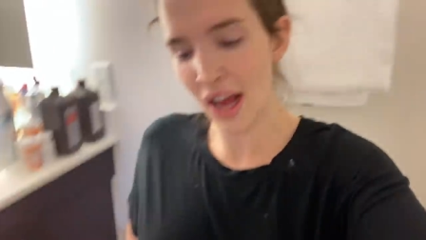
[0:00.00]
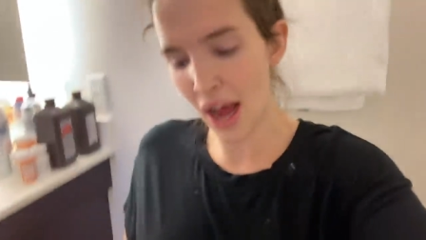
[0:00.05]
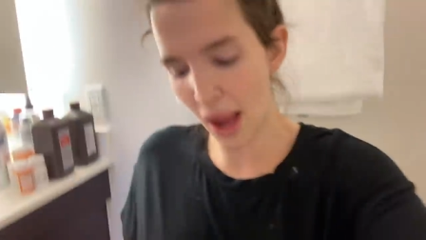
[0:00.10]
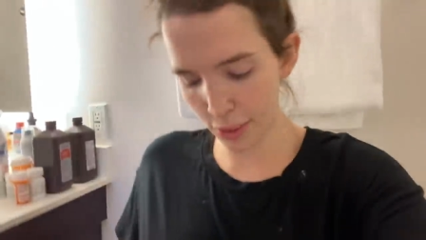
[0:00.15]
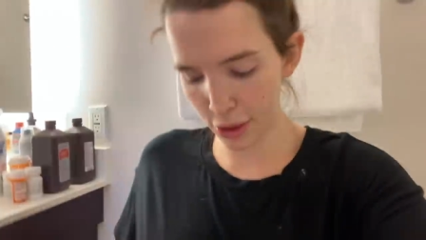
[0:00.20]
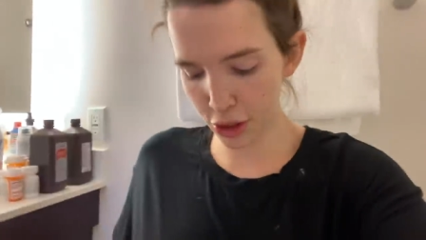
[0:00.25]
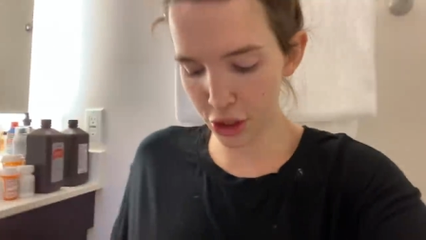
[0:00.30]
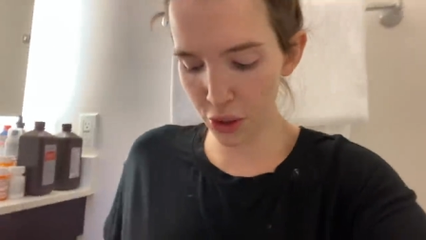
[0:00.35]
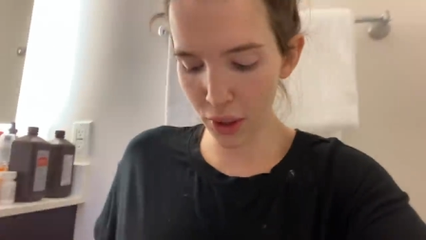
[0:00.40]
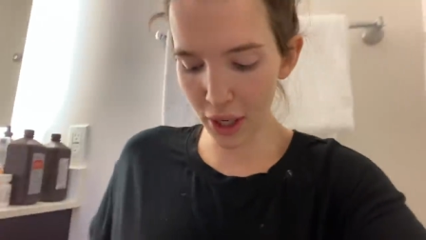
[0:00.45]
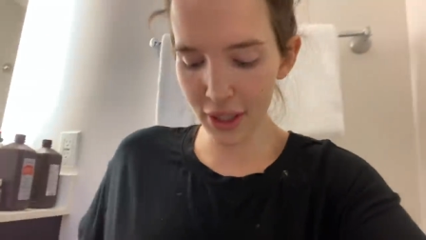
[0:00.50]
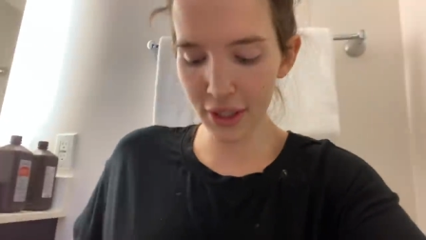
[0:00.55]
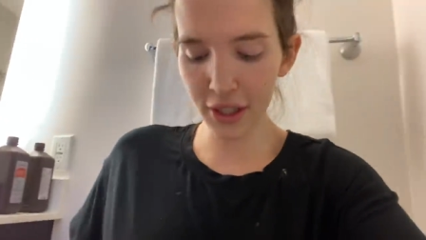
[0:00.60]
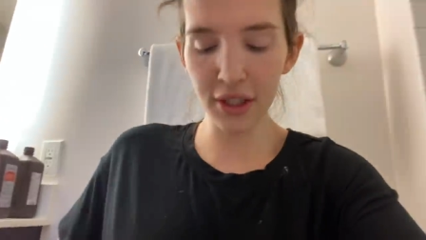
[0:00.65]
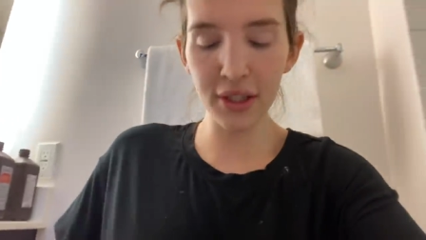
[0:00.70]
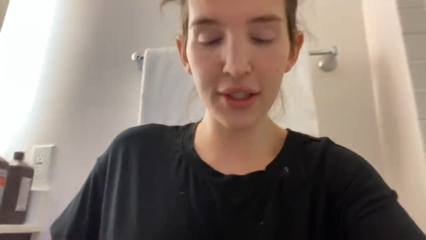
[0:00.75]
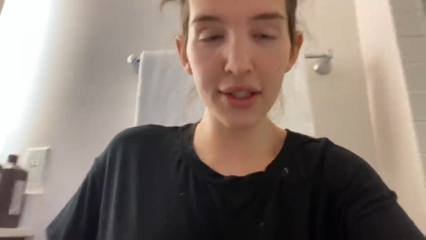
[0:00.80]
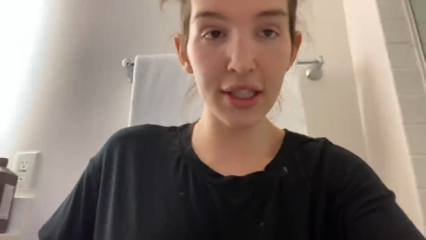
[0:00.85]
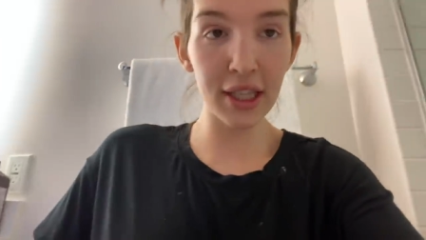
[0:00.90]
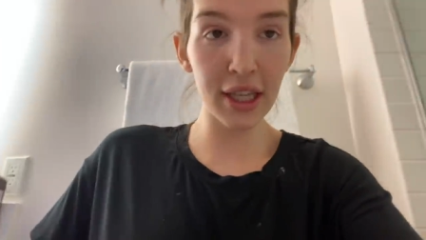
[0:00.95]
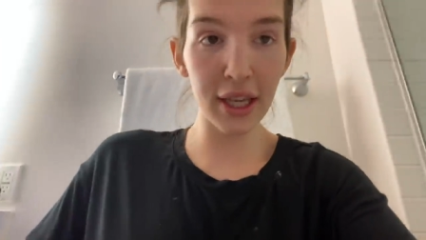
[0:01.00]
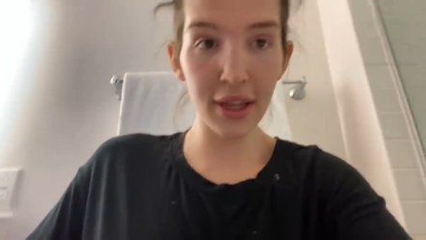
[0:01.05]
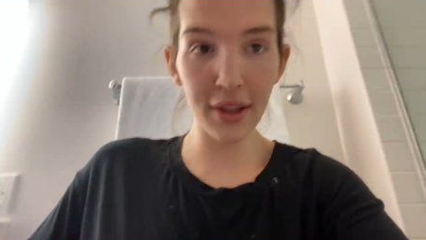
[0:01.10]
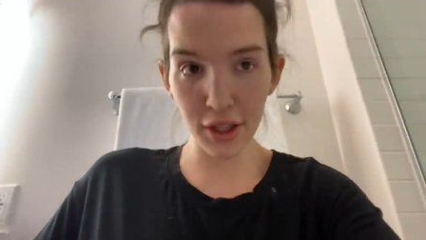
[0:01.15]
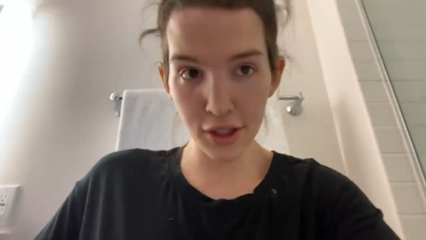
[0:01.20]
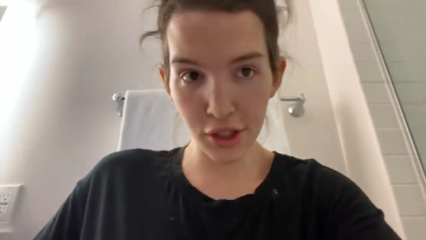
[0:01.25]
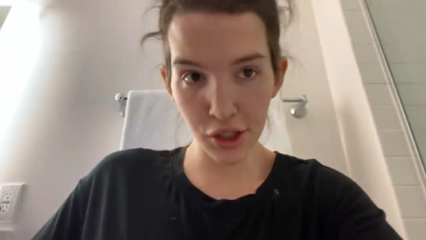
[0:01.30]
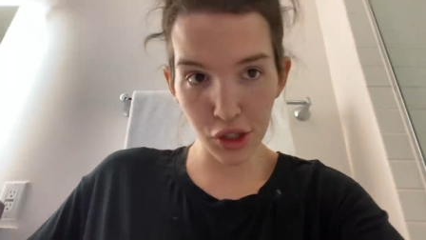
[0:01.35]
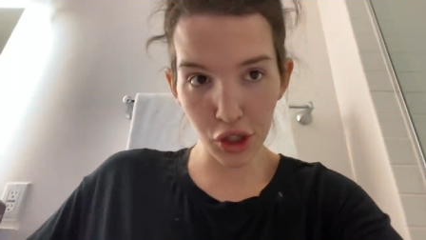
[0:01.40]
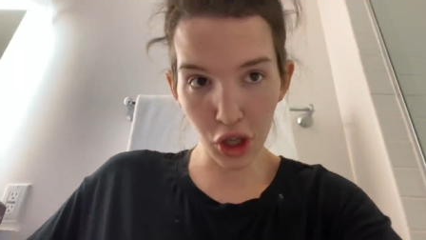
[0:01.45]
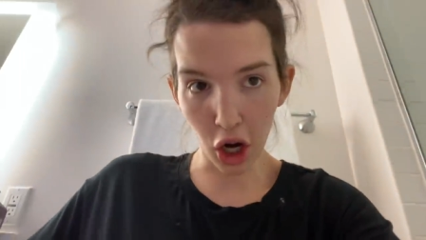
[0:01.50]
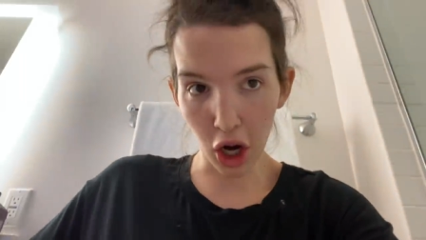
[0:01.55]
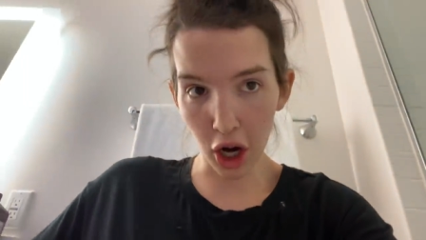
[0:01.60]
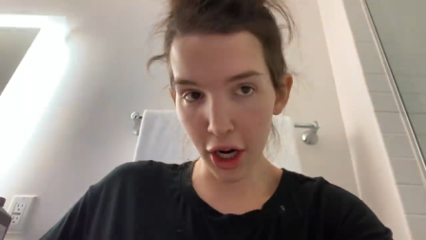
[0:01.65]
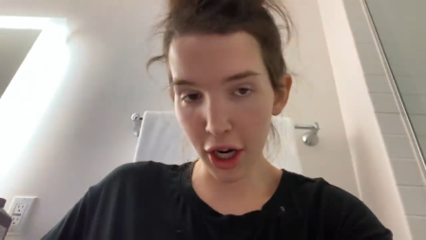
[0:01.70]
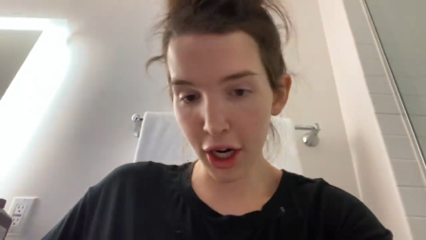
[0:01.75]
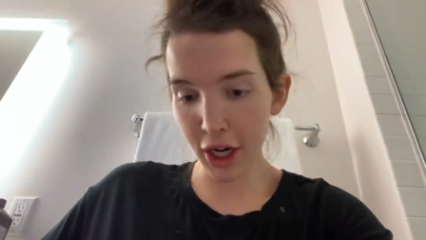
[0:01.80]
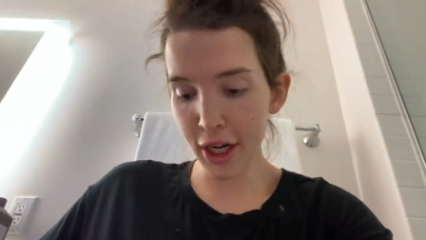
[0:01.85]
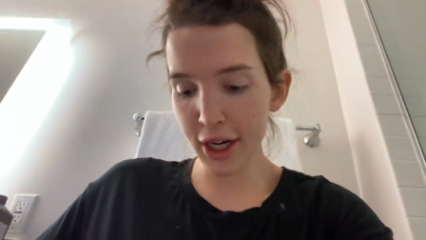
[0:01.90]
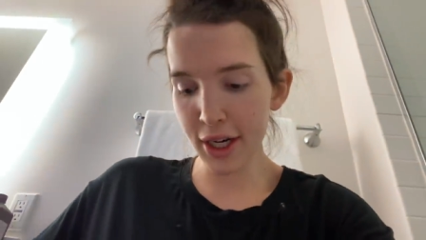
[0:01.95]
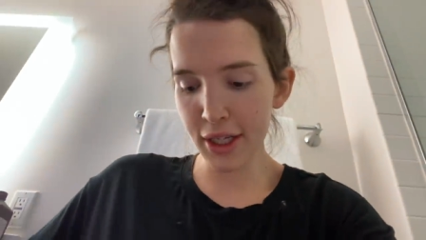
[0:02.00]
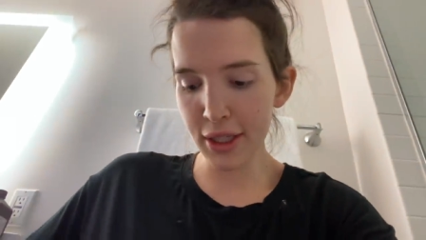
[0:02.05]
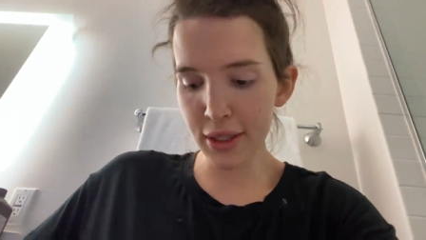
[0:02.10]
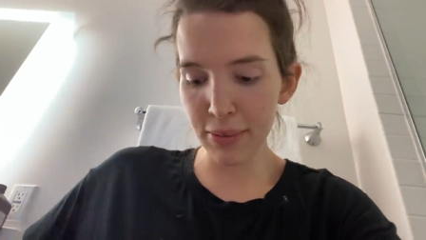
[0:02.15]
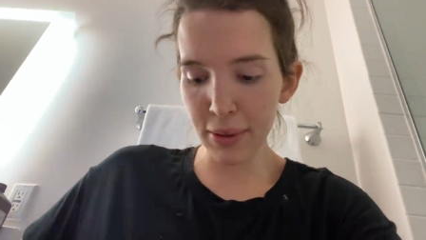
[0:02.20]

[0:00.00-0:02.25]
I wish you guys could see the scars,